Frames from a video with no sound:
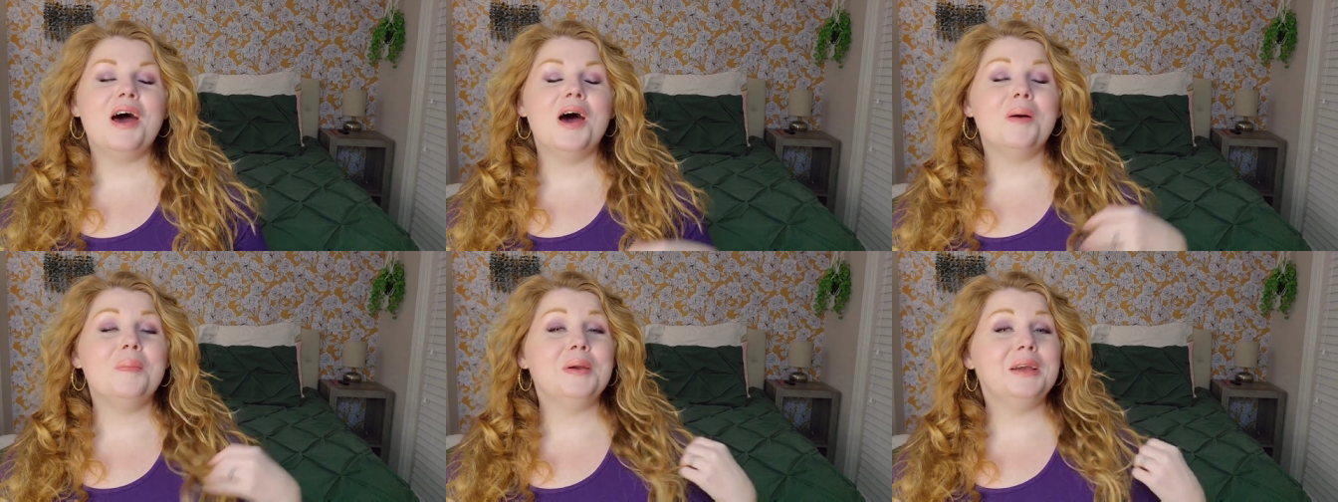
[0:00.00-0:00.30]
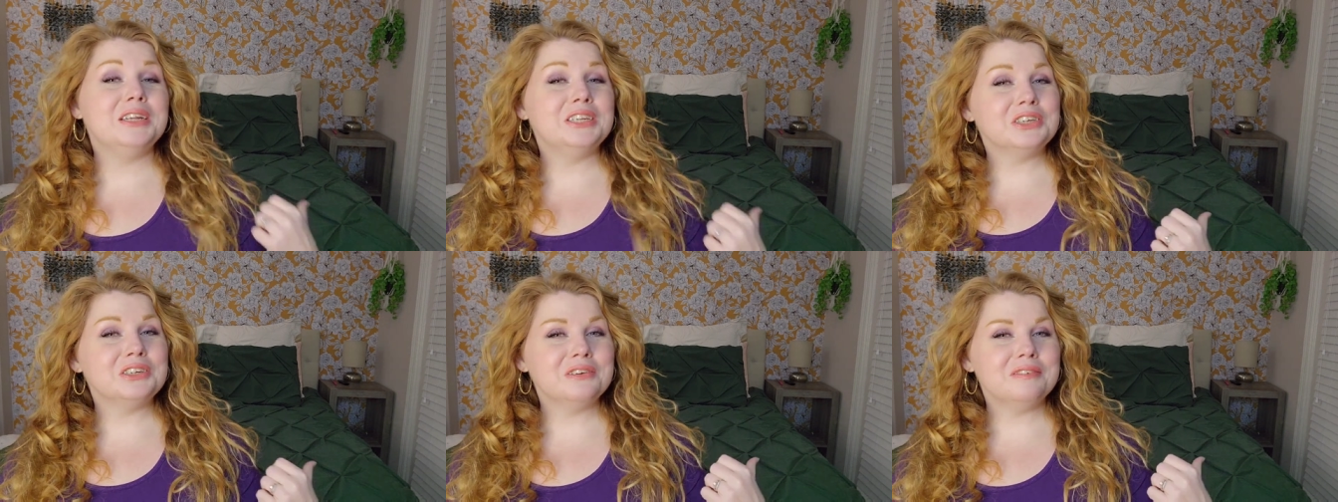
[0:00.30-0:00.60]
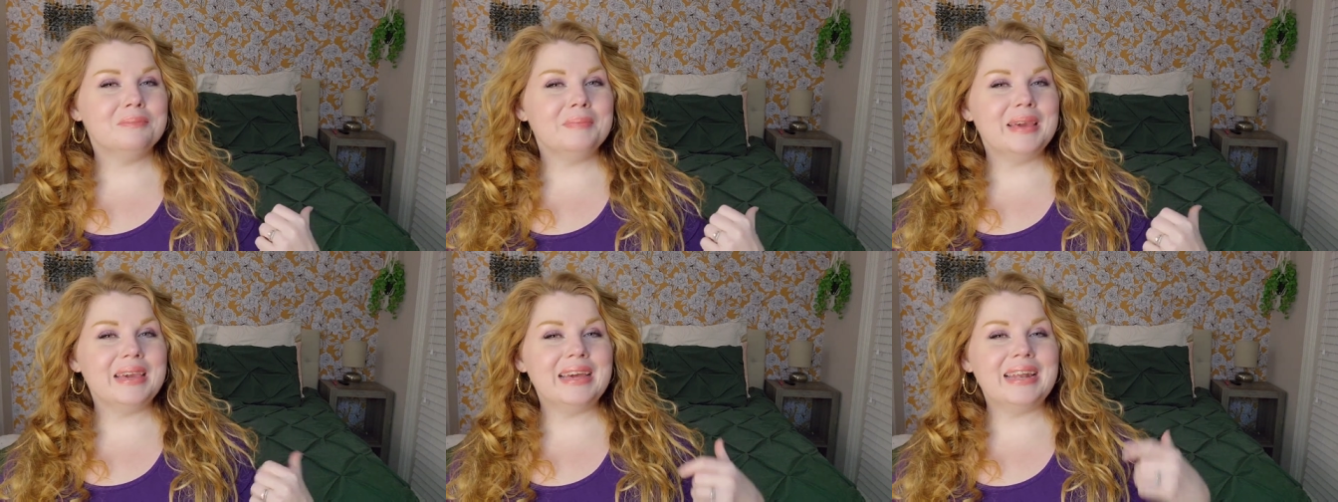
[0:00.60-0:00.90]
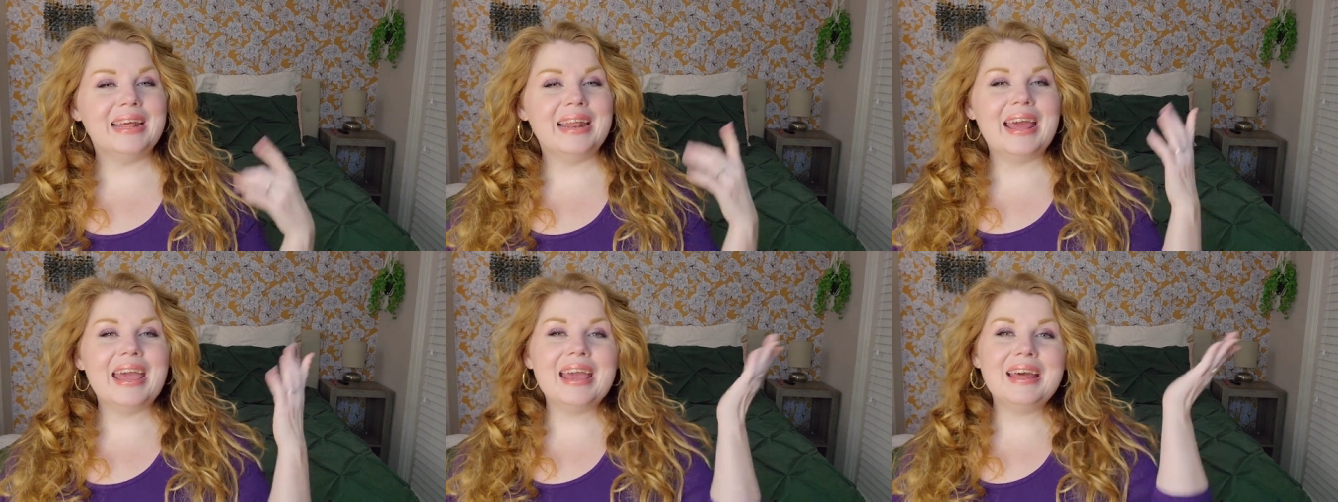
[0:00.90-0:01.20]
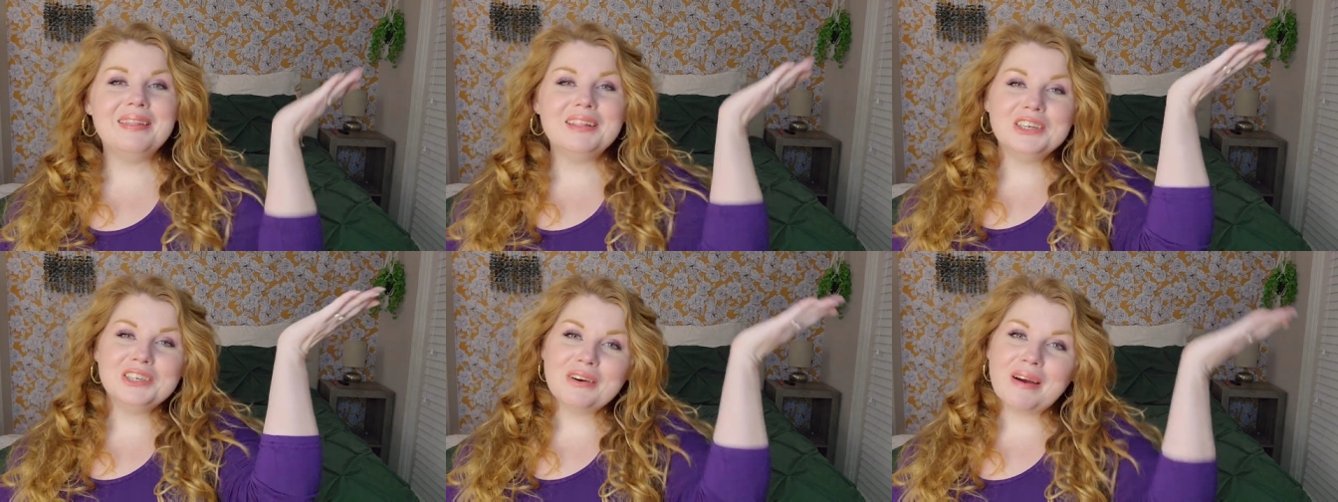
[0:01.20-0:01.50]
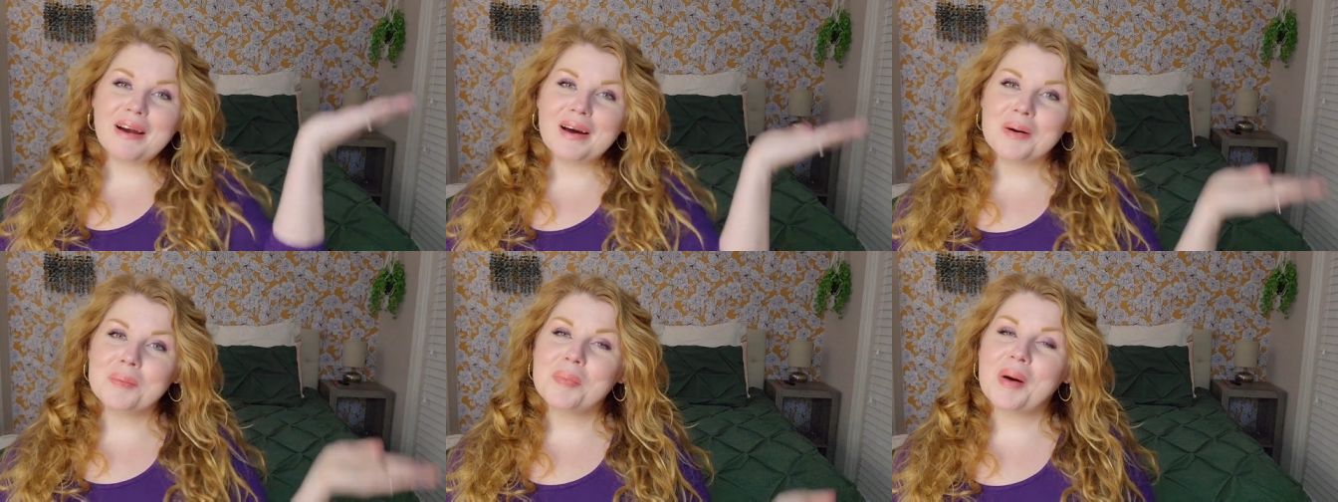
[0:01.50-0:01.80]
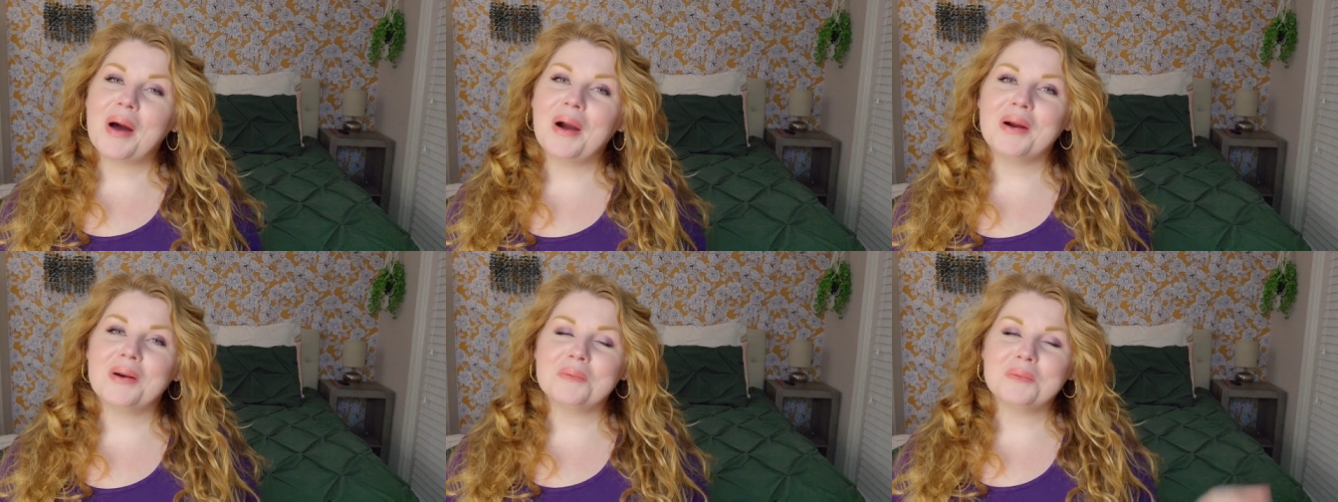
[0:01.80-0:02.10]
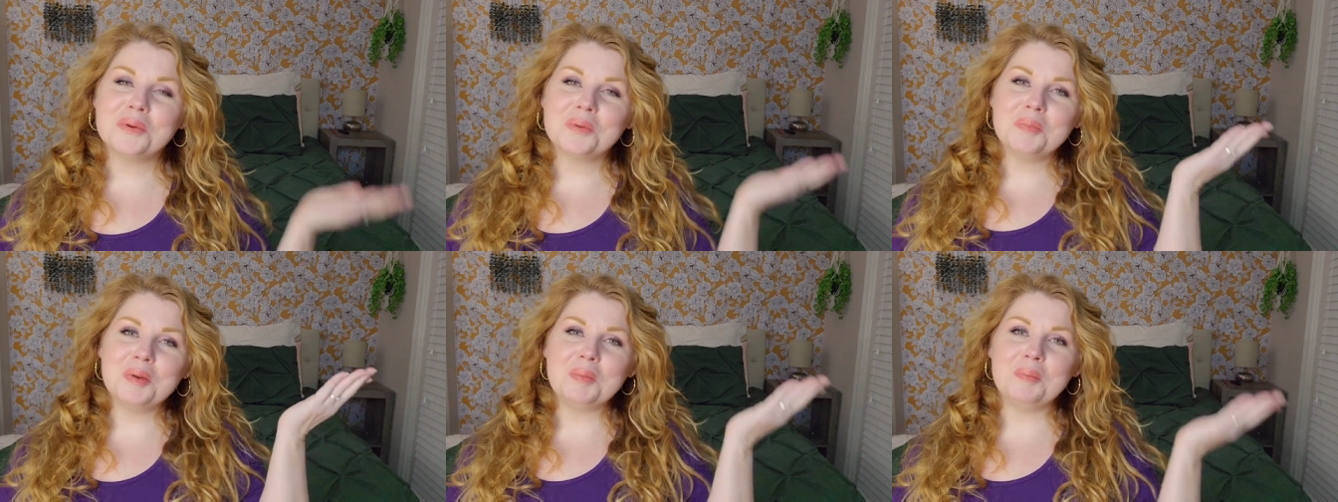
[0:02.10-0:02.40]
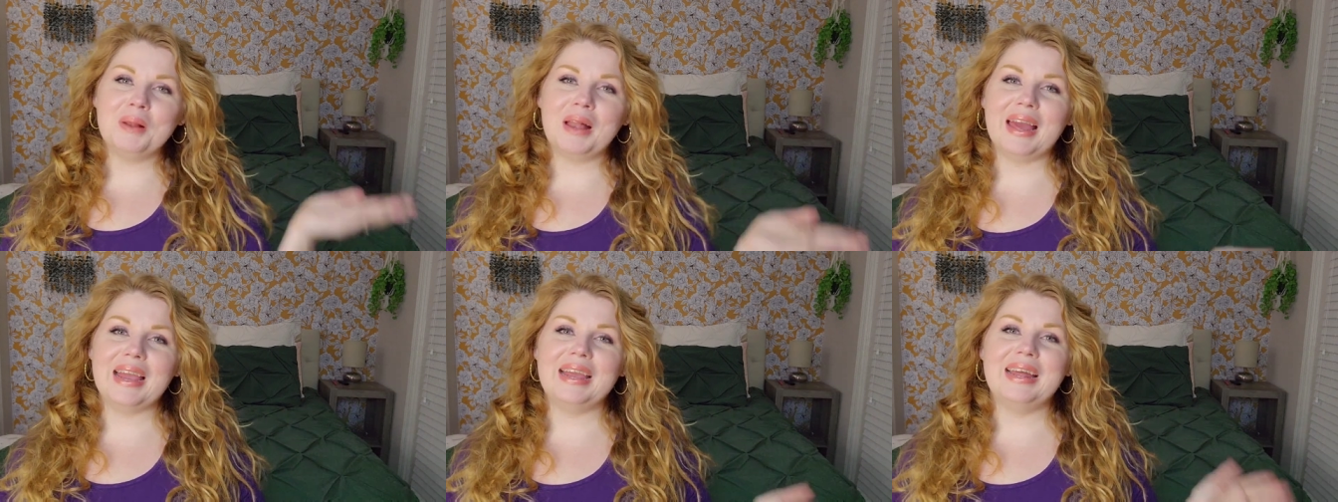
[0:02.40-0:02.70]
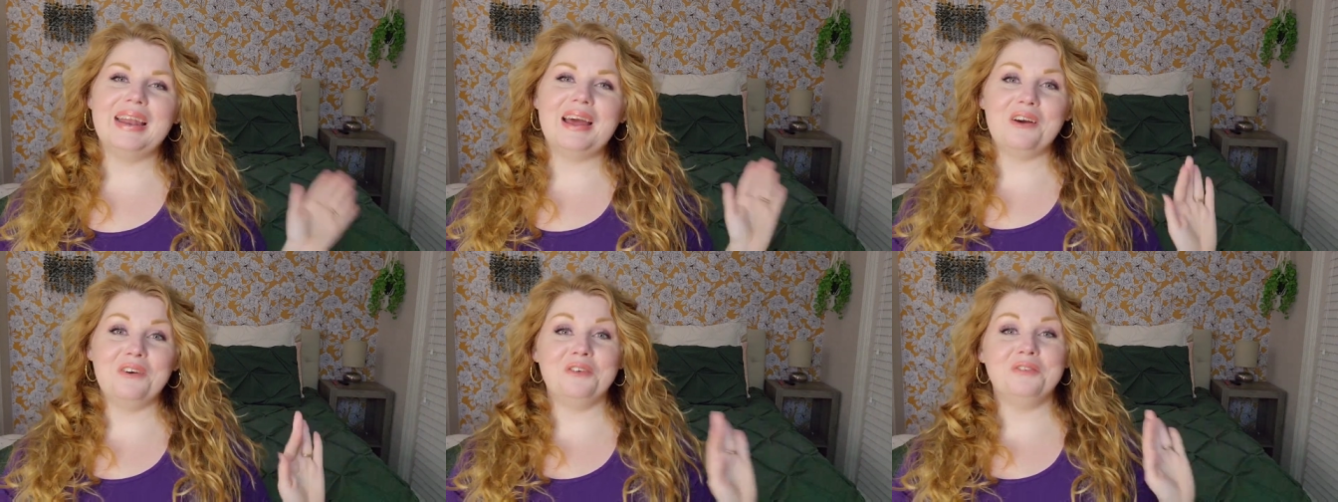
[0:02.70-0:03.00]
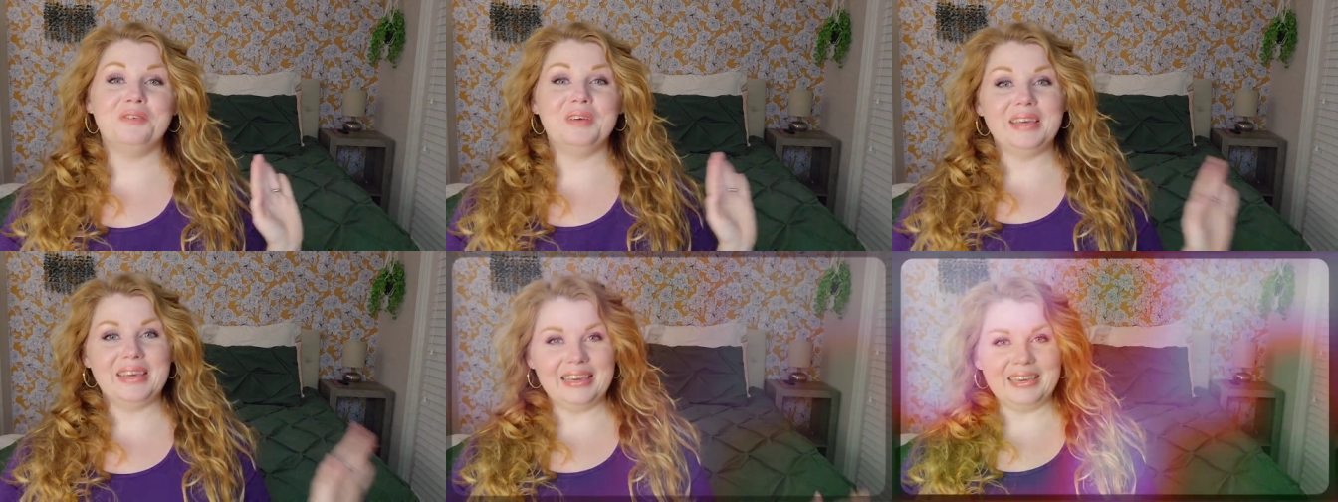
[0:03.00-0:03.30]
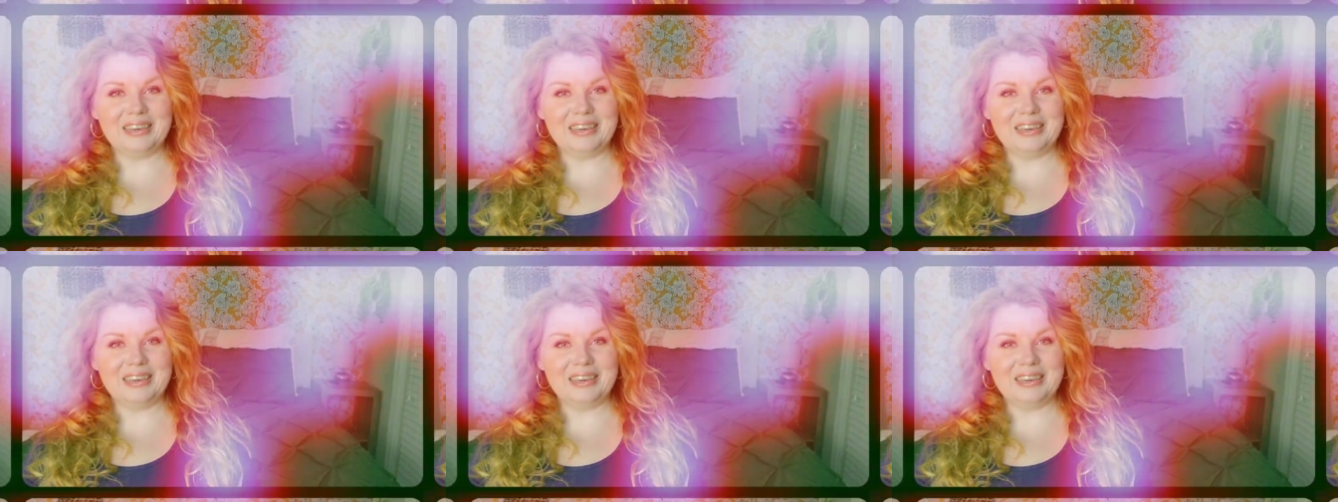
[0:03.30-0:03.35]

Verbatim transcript: A picture of me in it and the try on part will be playing over